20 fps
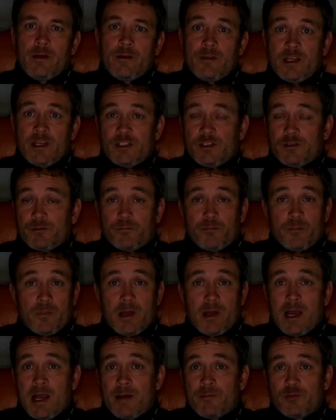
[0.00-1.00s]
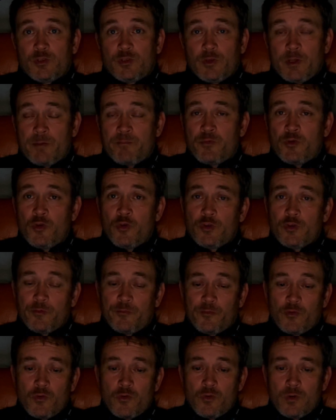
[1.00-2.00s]
this absolutely
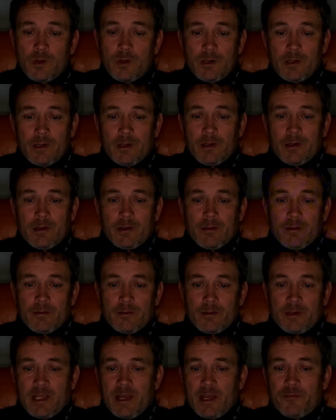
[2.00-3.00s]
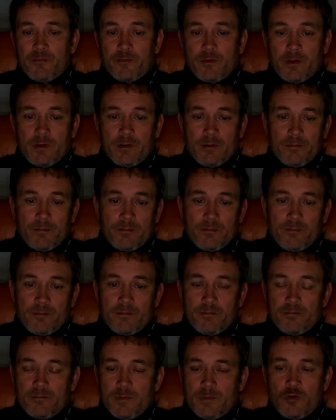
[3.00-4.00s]
beautiful gift.
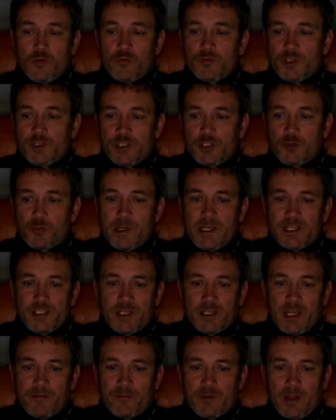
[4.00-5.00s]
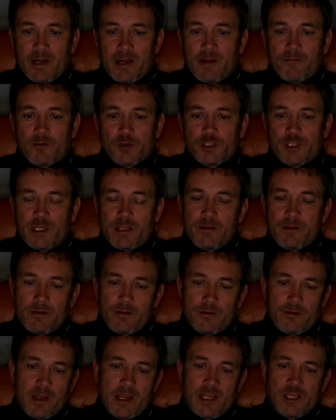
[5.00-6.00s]
It was the sweetest gift that I'd ever
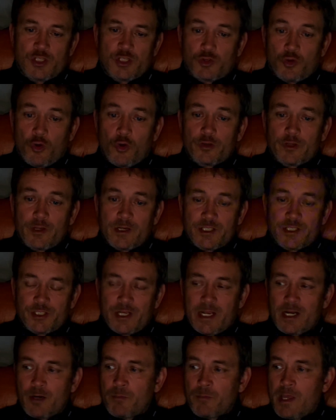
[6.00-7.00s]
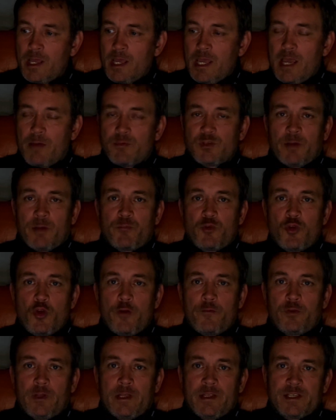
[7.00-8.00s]
seen that his daughter had sent him. It was a
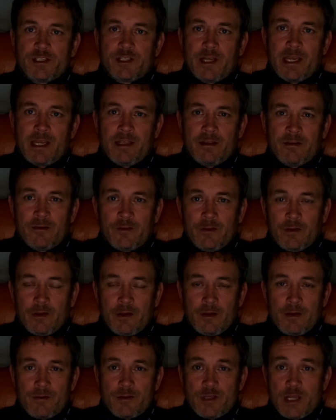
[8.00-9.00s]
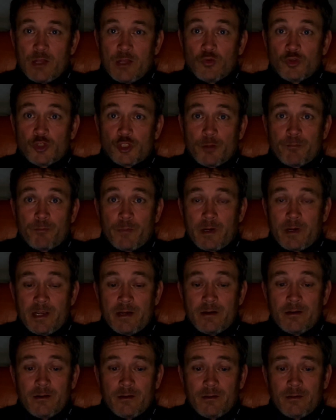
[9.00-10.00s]
beautifully designed Yellow
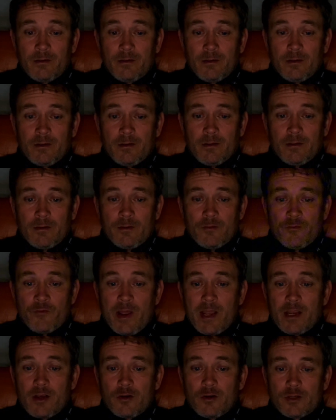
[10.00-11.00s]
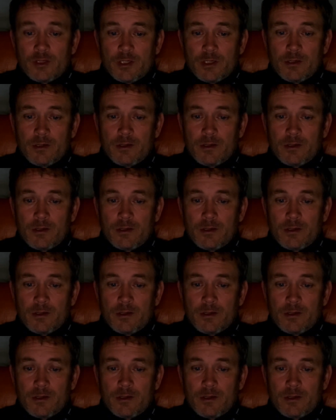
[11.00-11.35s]
Submarine record.